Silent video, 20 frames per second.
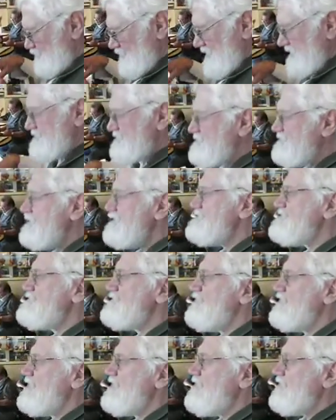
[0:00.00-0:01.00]
regiments
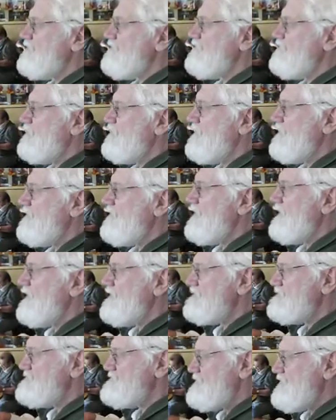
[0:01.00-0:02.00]
were
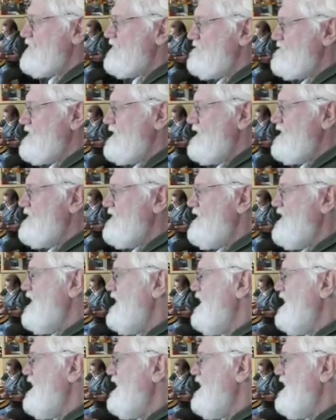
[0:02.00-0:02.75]
served here,